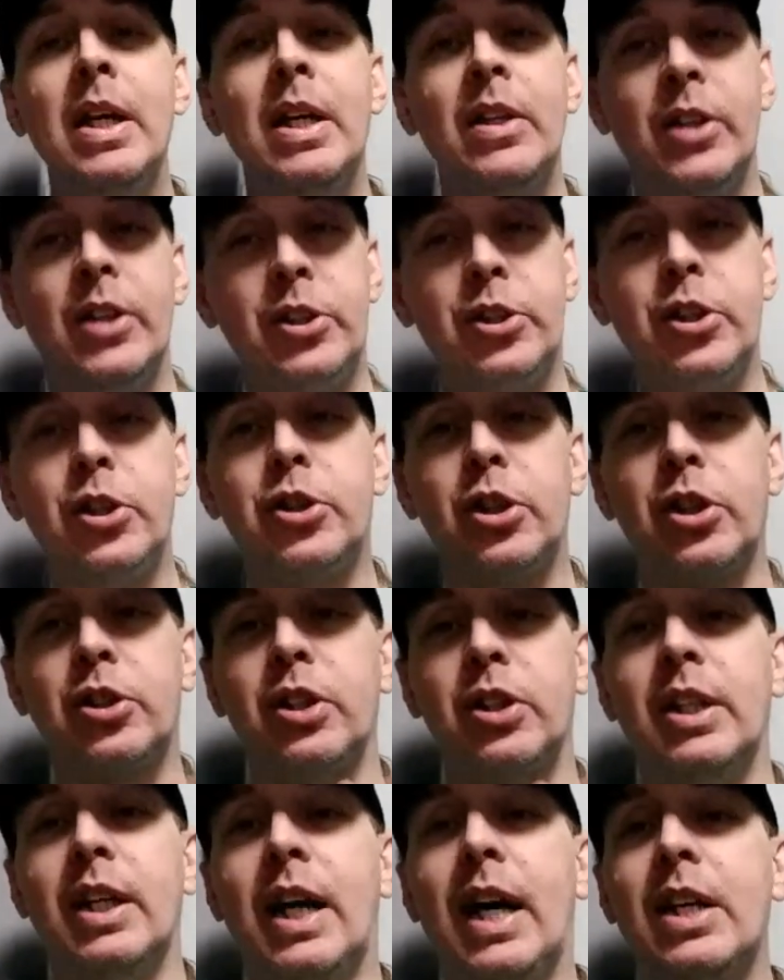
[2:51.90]
This is just
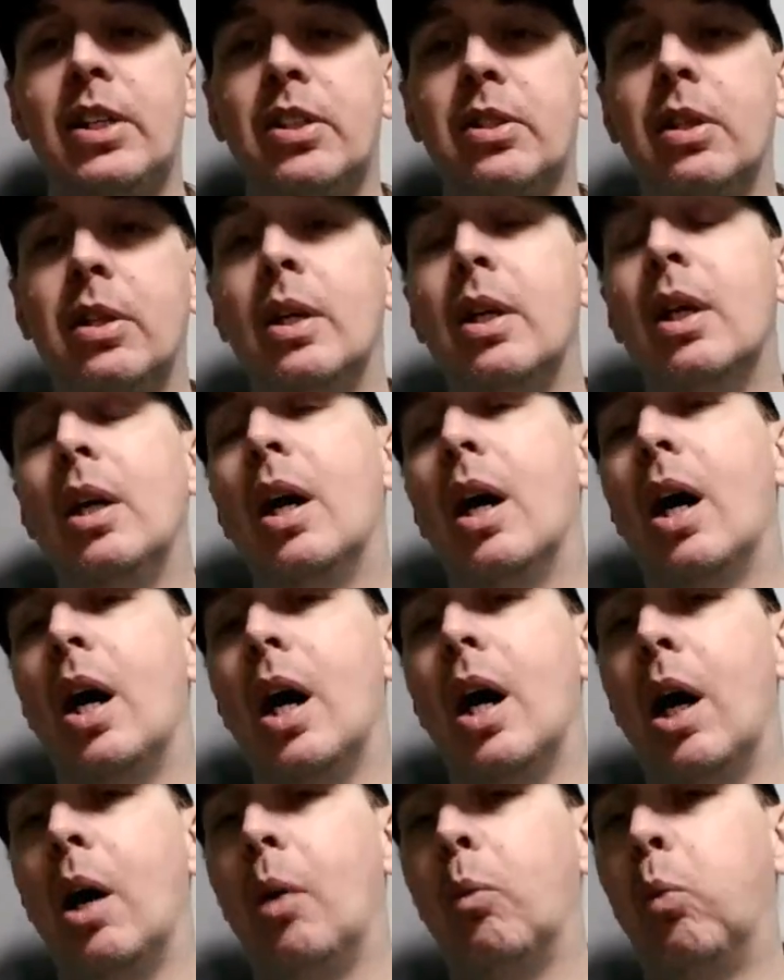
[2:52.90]
a nice
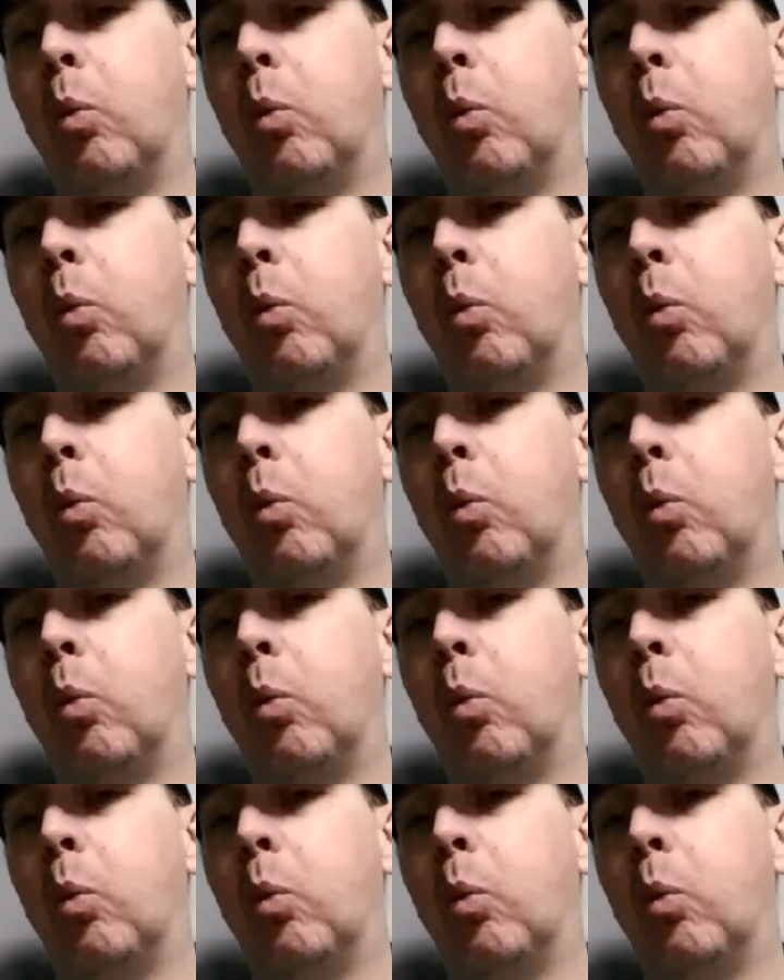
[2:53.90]
uh,